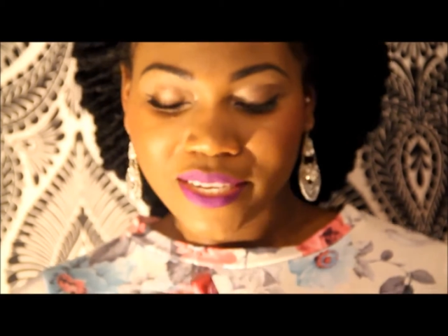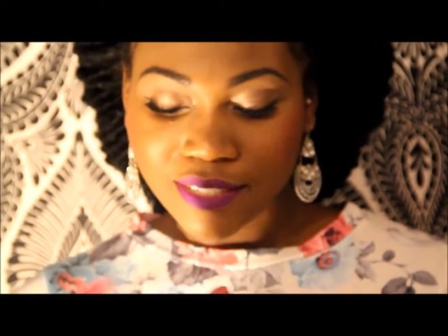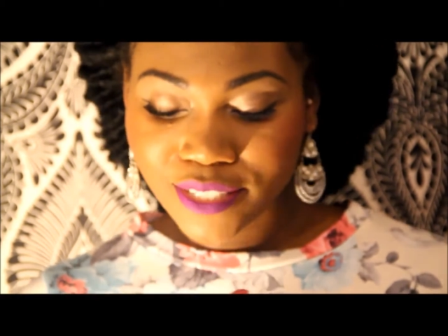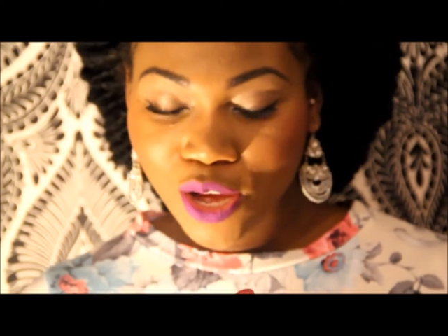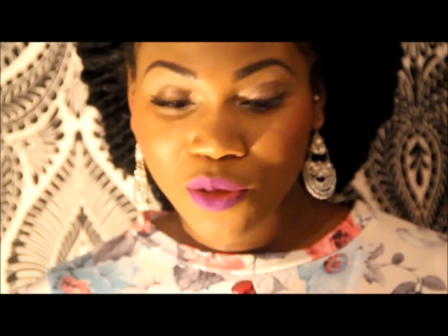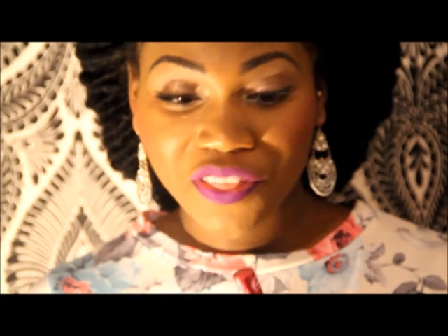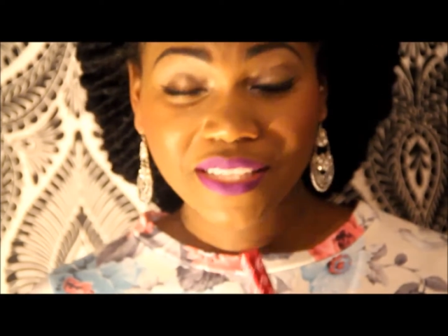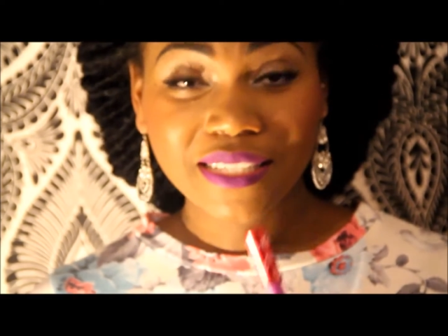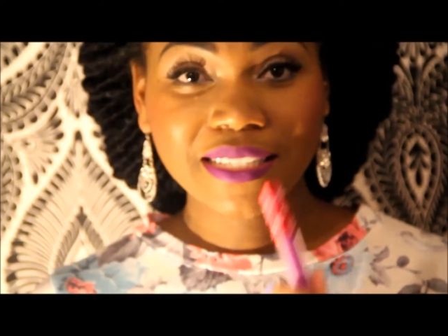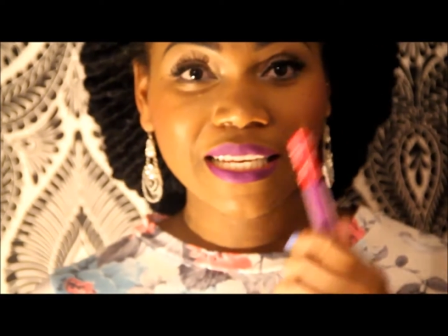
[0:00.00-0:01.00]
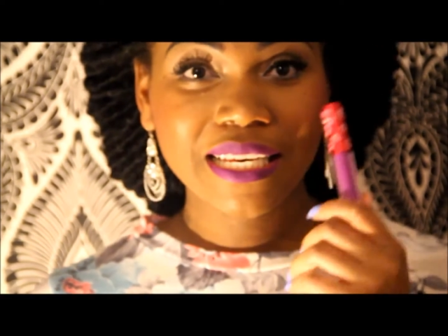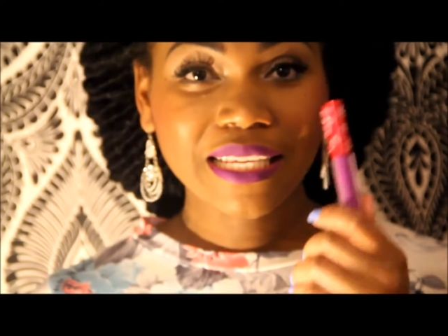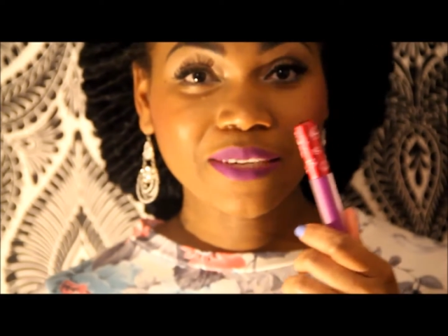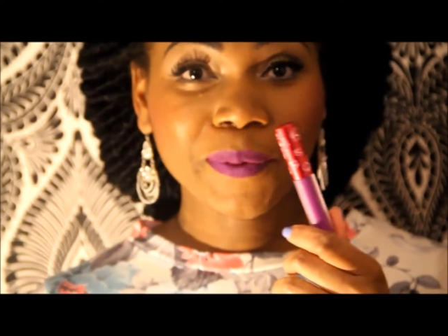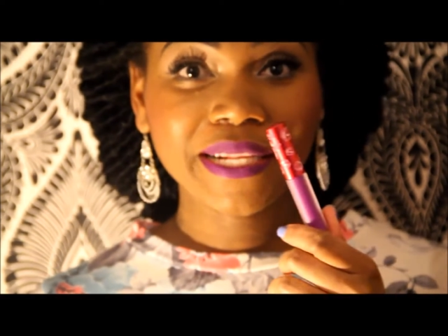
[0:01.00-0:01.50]
So this is the
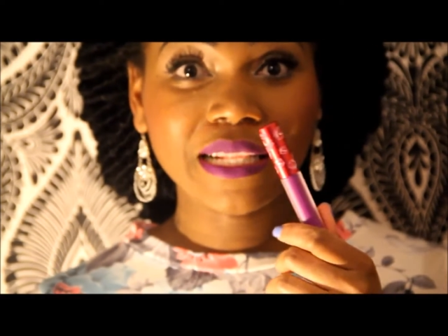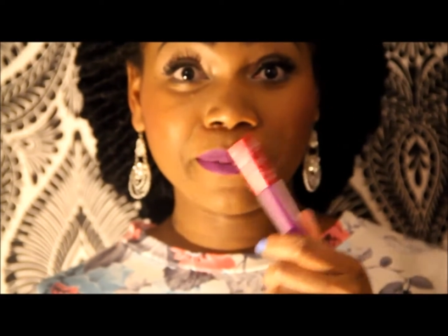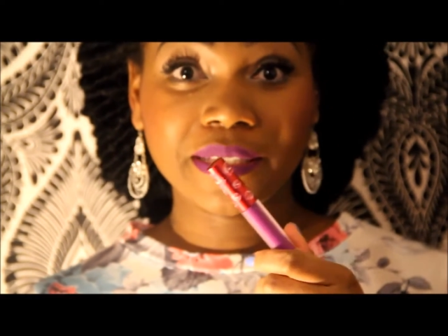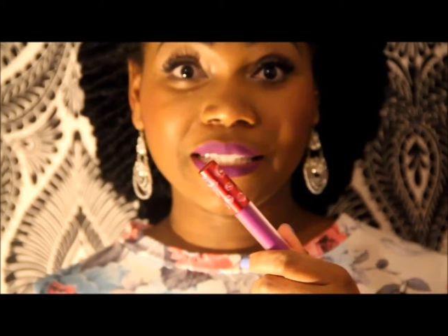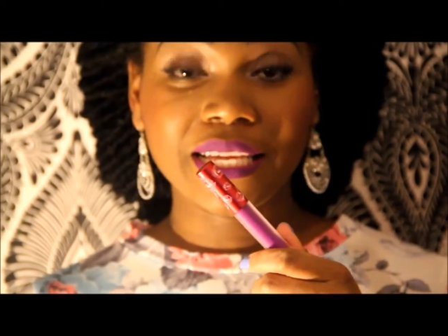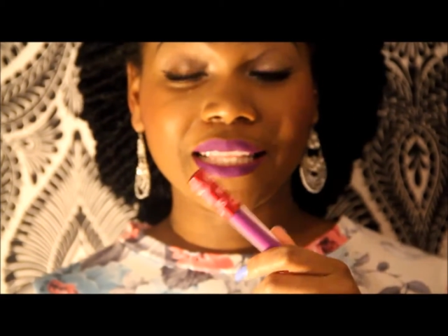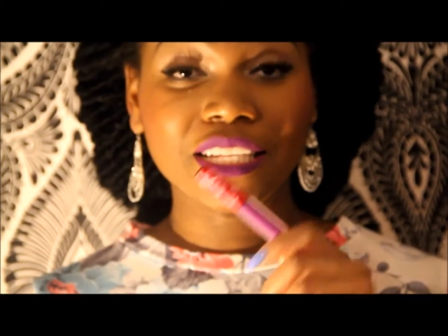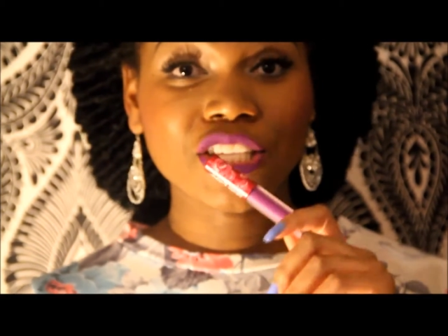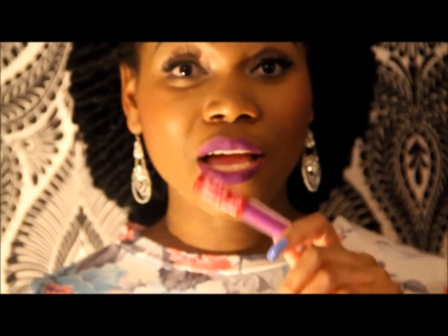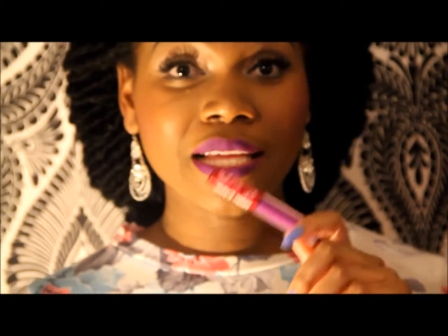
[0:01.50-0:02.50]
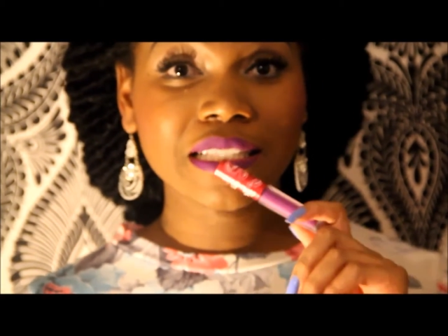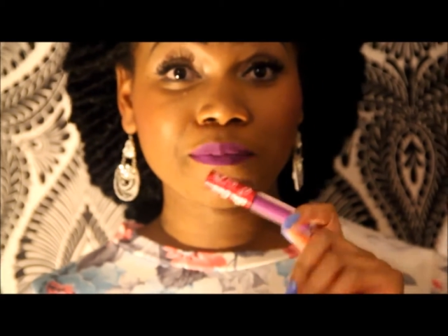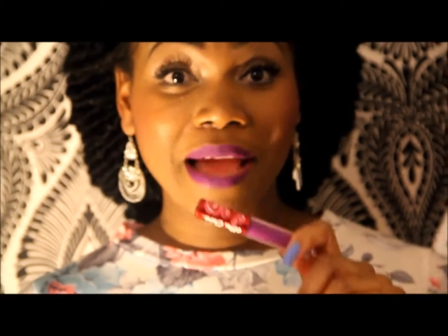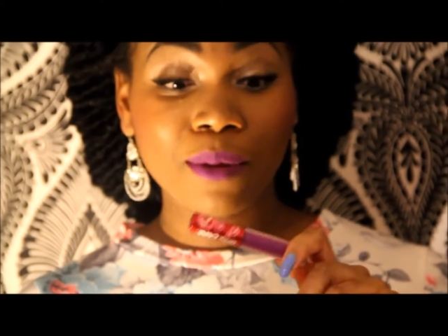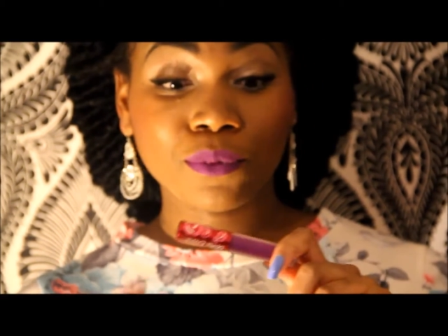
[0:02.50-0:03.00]
liquid lipstick that turns
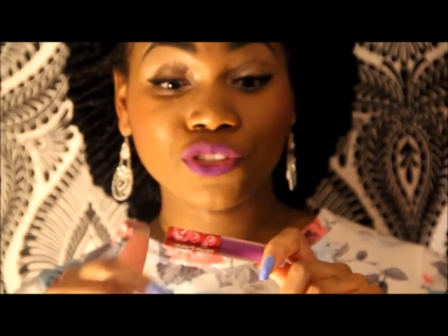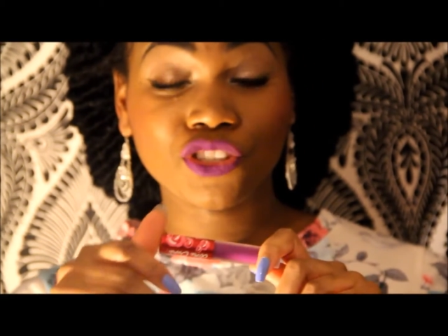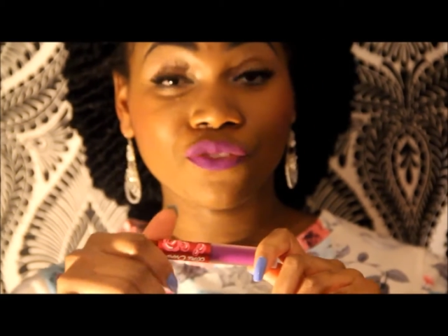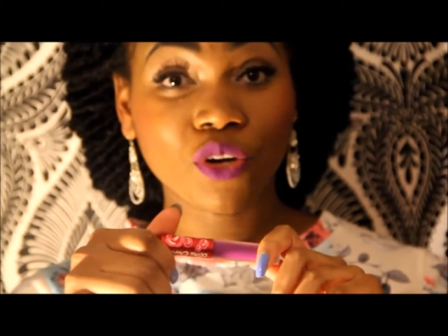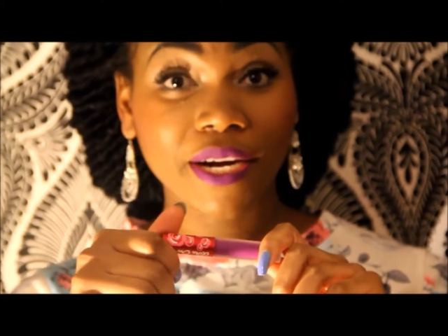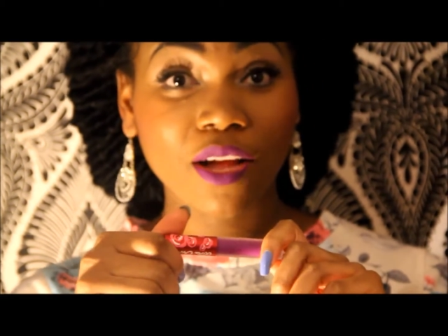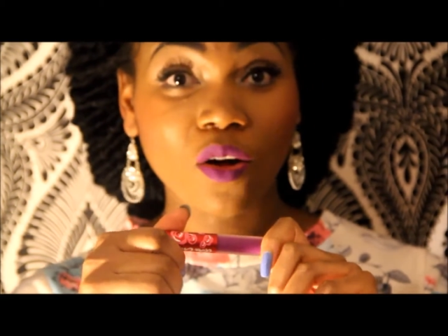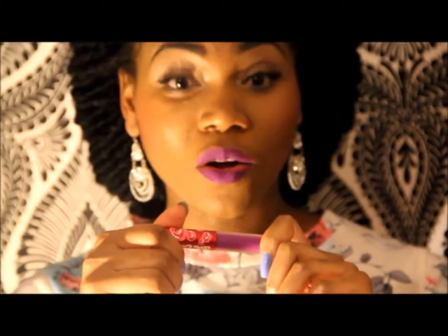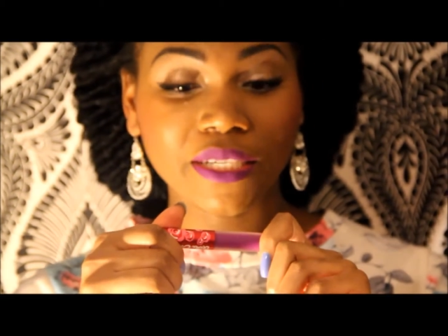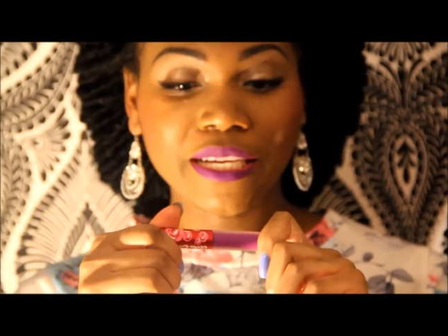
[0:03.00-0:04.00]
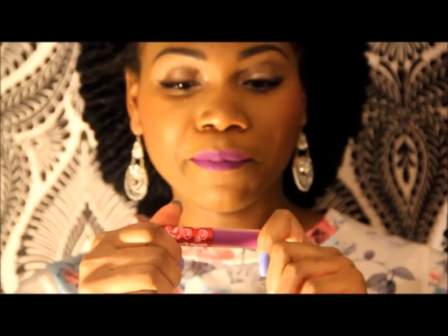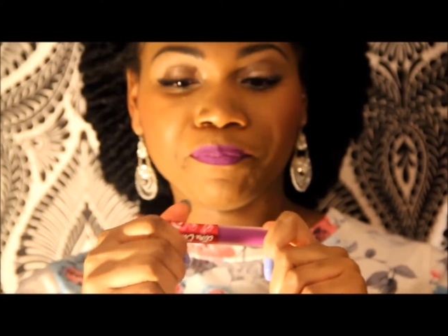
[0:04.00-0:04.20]
matte once you've got it on.